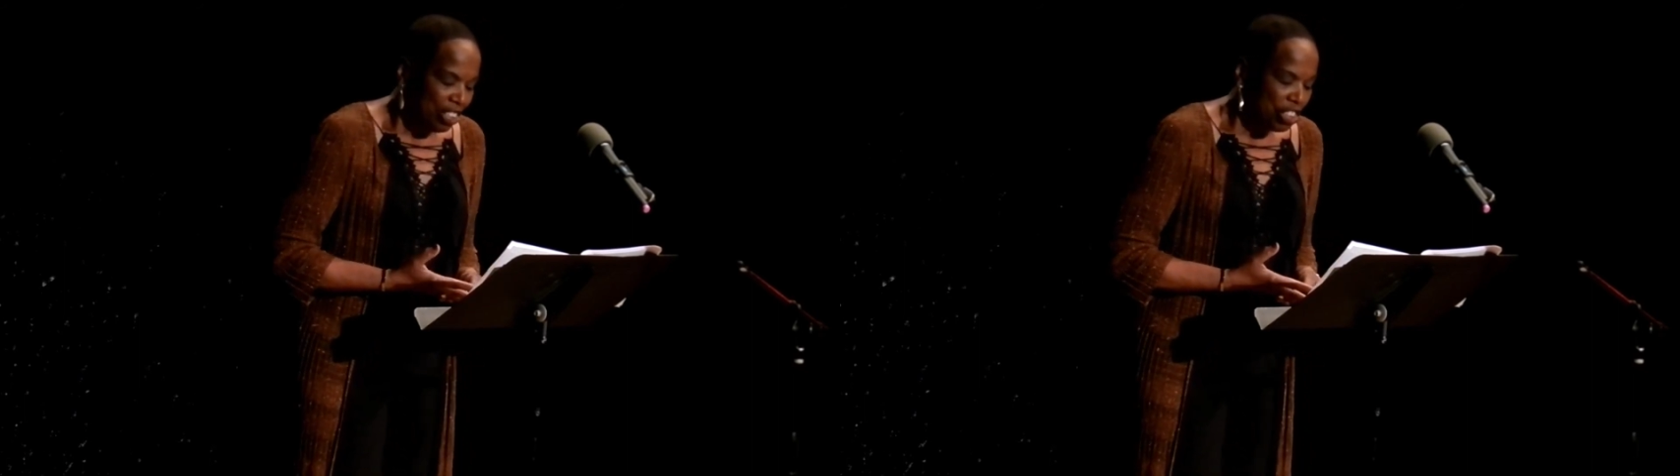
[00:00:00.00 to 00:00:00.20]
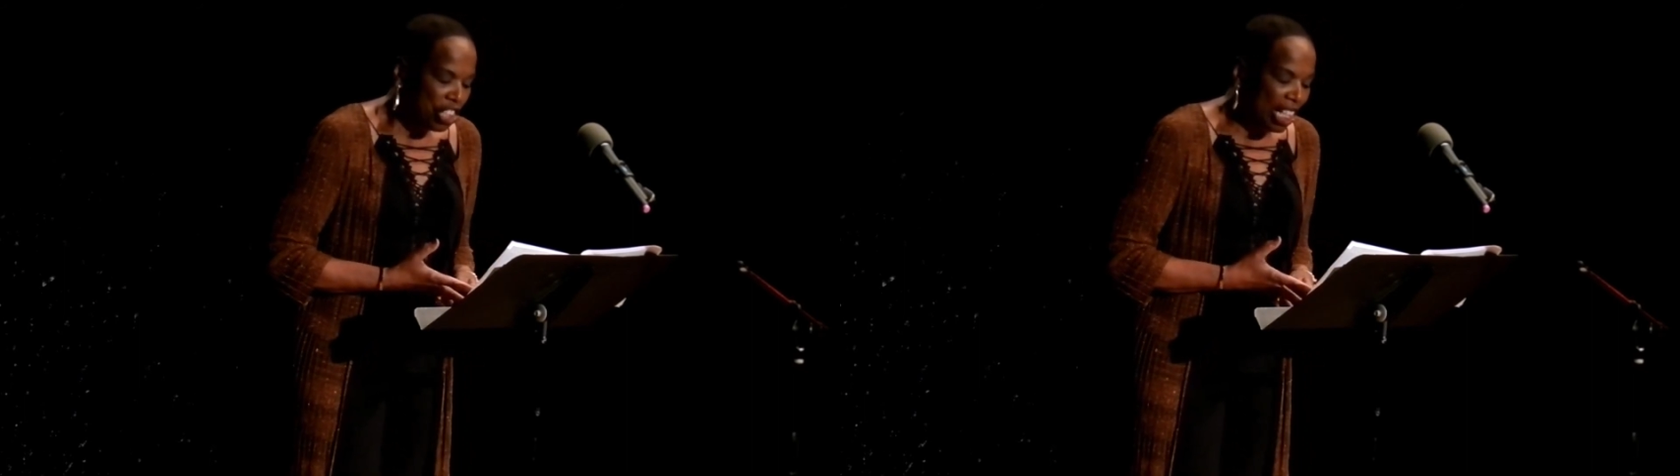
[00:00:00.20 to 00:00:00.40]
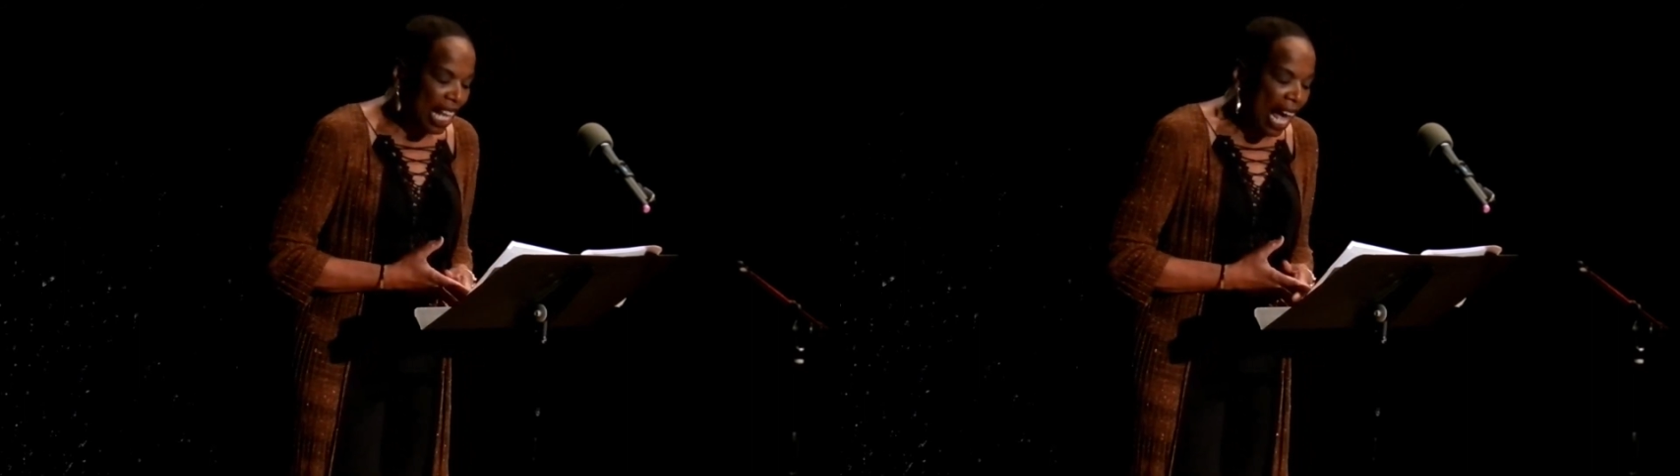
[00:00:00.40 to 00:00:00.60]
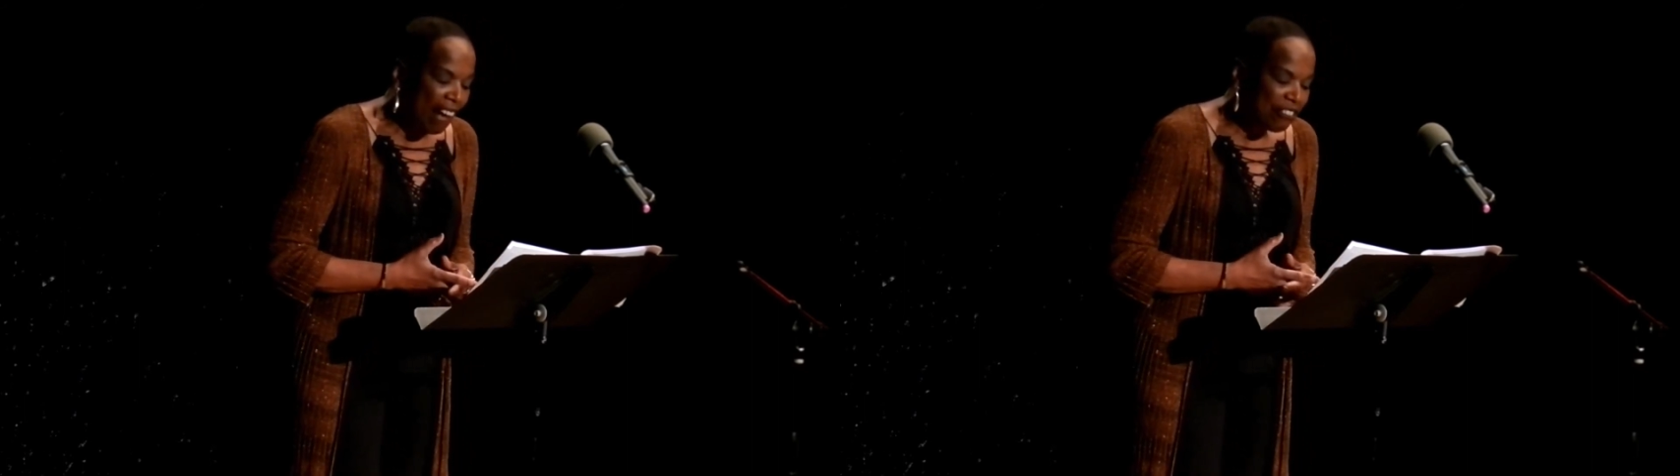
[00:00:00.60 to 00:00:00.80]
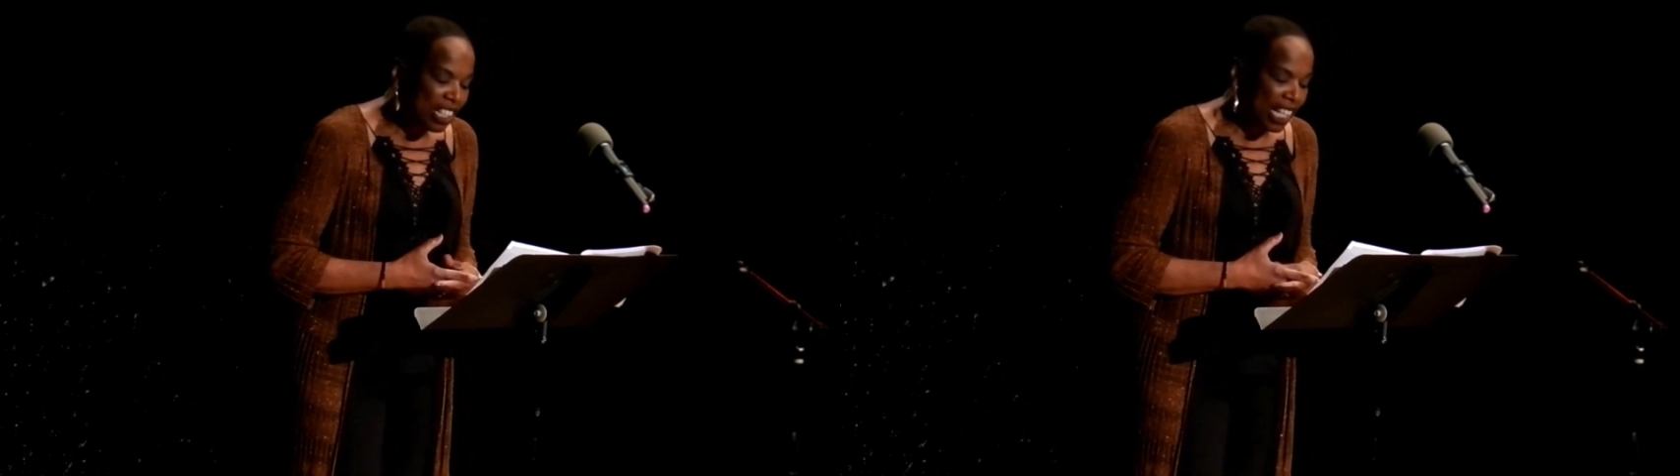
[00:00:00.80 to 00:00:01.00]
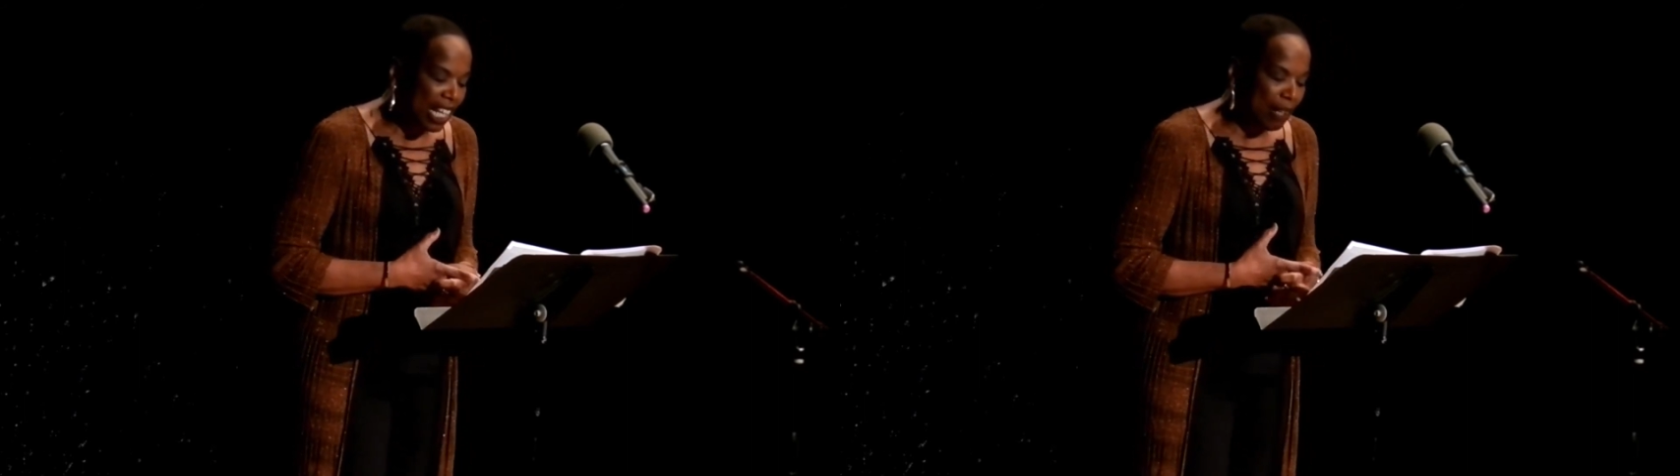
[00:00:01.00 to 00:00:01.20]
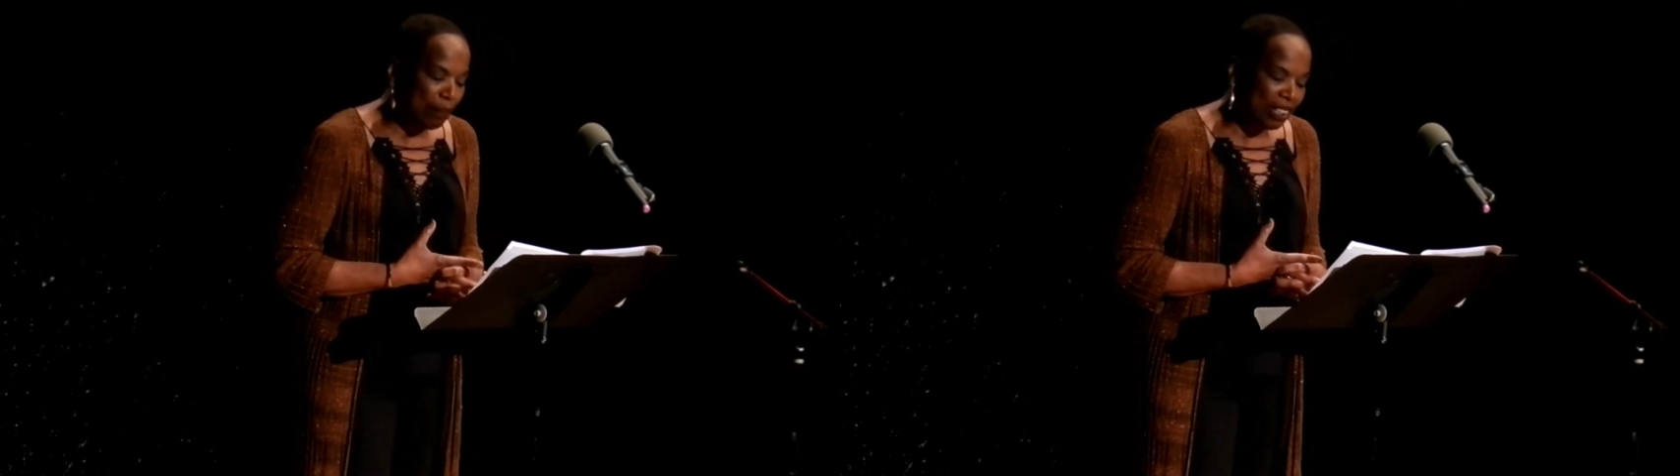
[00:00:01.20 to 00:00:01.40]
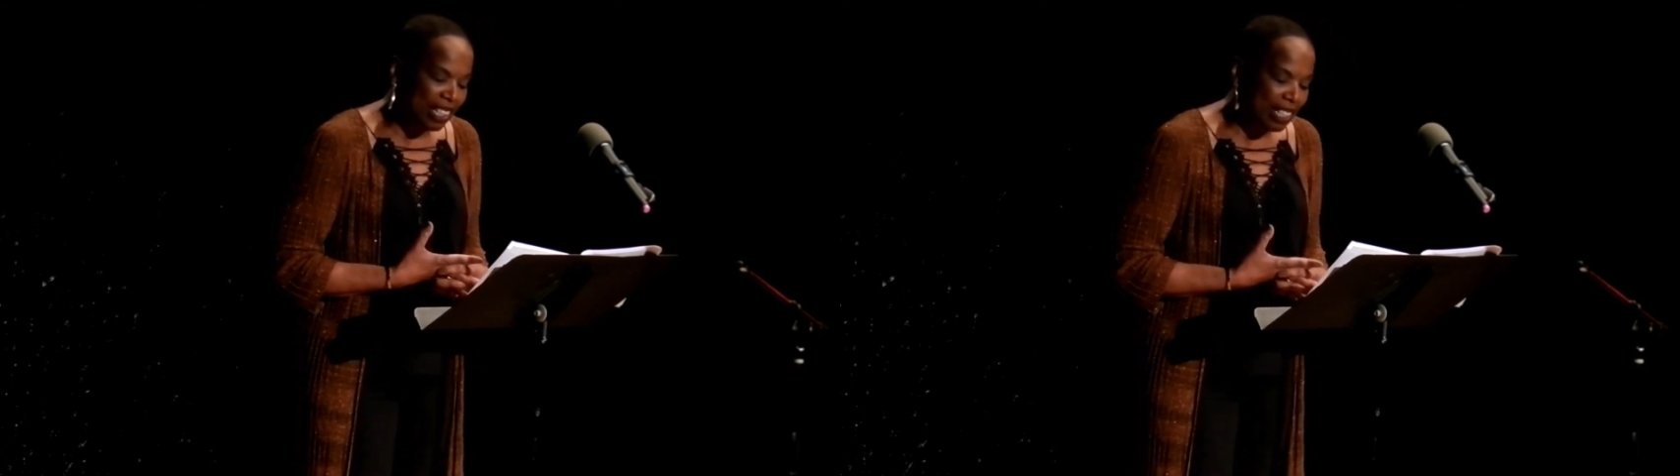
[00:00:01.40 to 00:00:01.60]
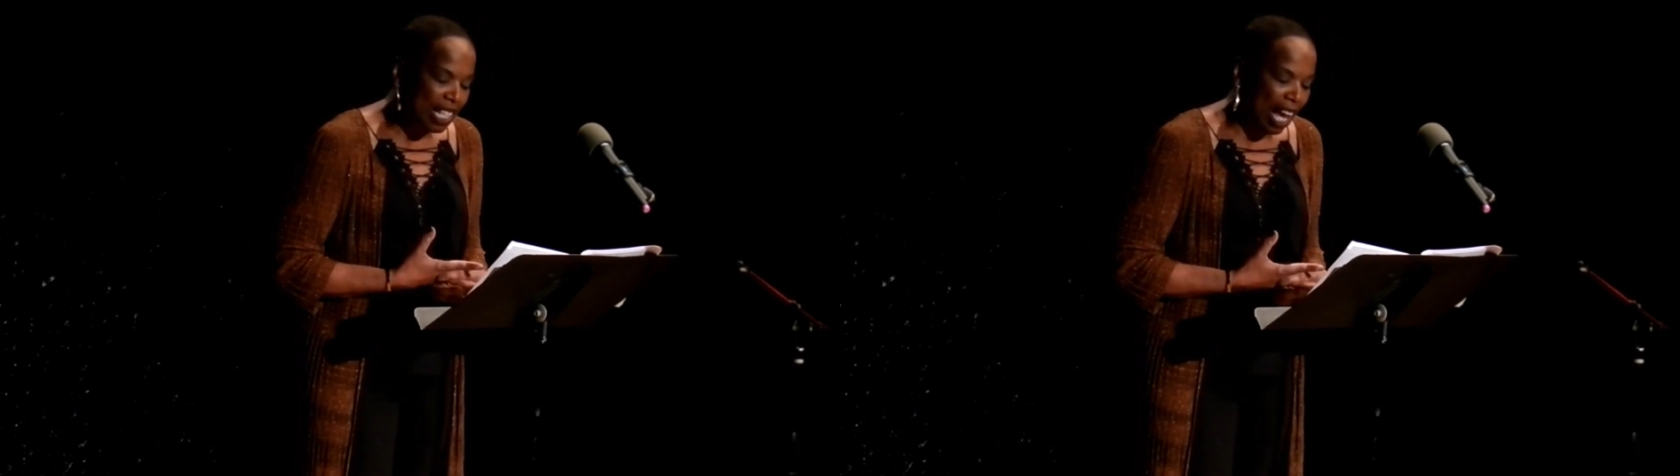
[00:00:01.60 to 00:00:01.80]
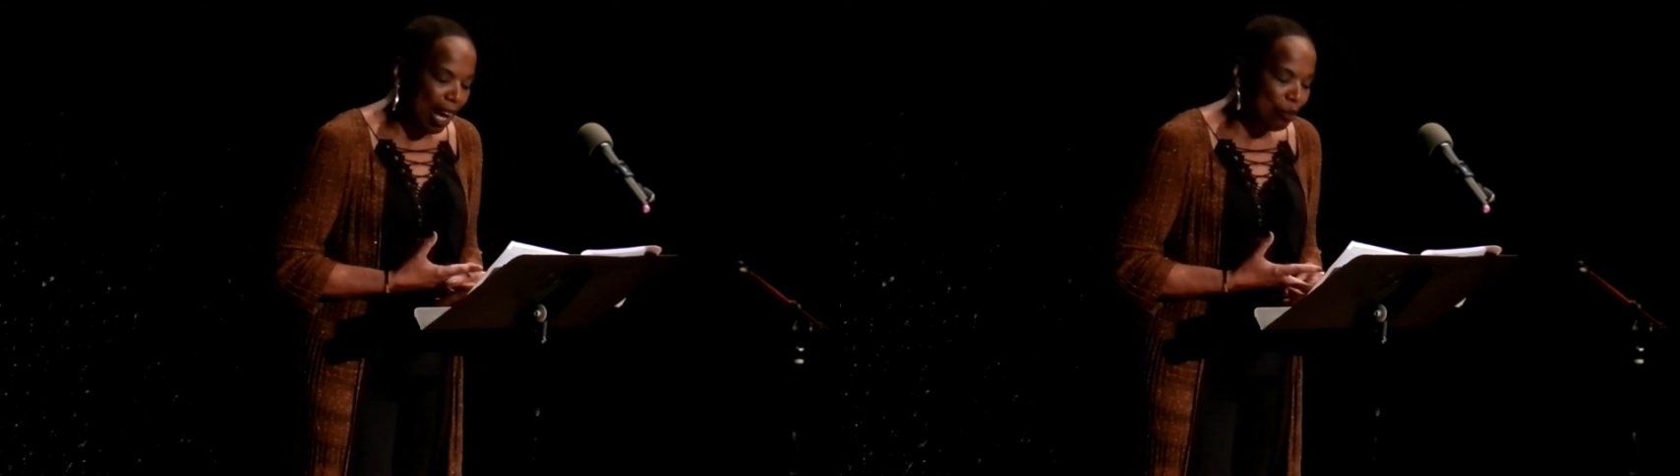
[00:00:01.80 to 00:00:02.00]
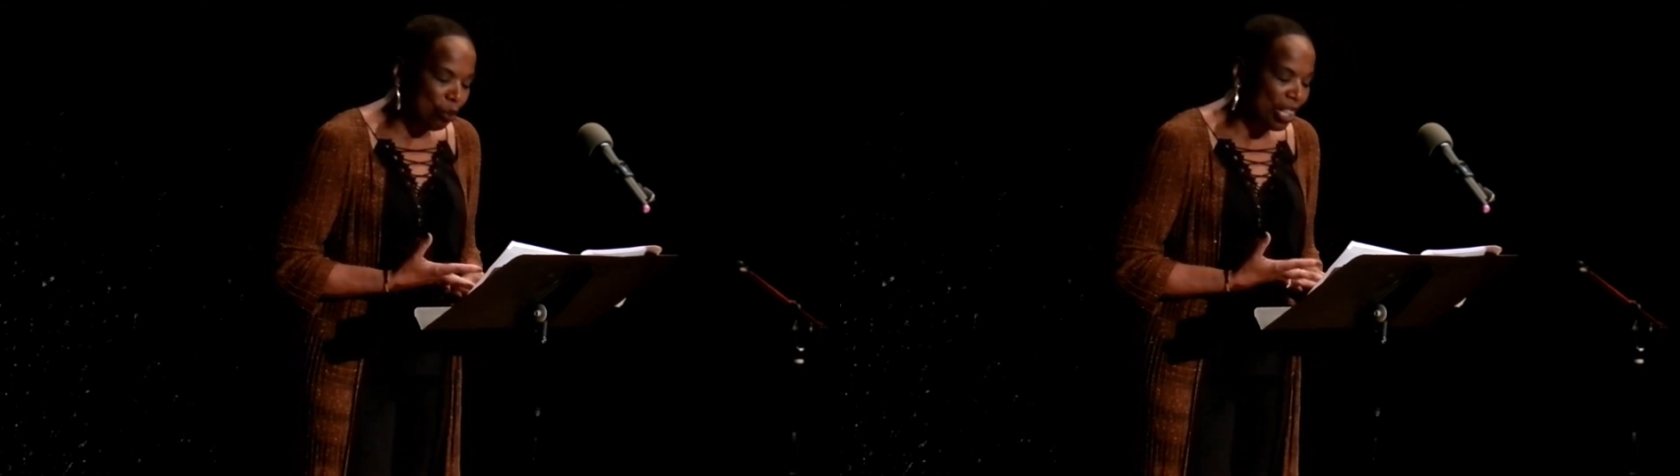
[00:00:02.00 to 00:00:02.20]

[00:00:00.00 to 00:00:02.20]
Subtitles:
She laughed again, but this time